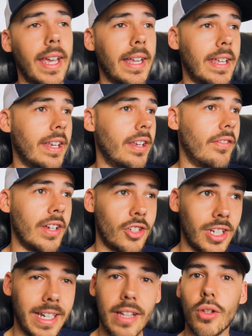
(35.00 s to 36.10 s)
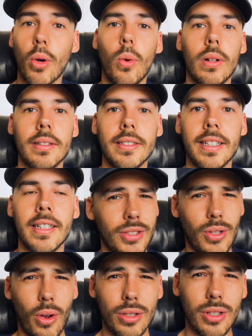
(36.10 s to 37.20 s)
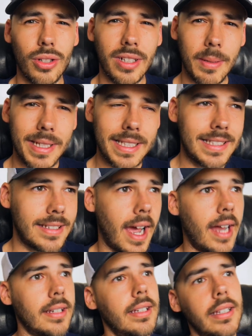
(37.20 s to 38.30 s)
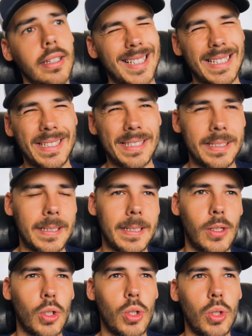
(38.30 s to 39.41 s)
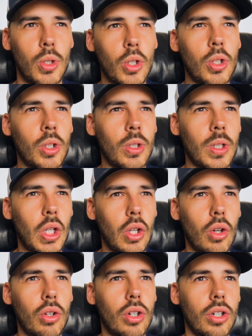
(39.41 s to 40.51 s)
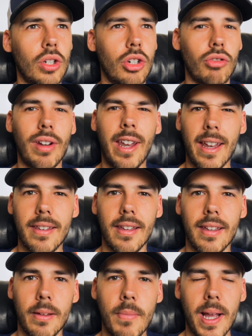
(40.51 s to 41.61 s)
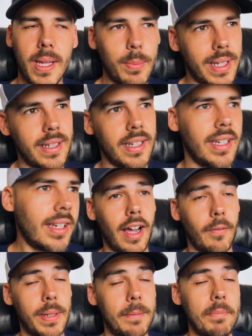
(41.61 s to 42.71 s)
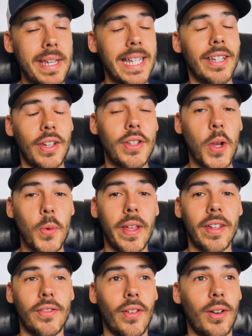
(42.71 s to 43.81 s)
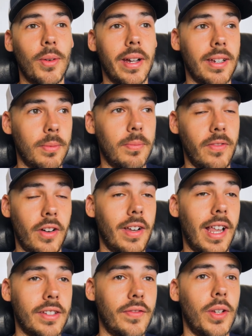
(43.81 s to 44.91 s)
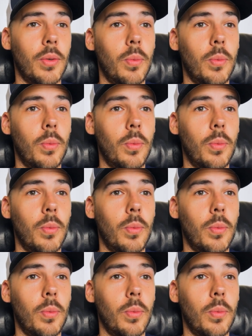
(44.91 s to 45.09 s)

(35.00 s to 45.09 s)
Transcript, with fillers: And then it eventually gets holes in it, starts looking a bit tatty, and it just doesn't look great, in my opinion. I've been meaning to do this for quite a, for the last few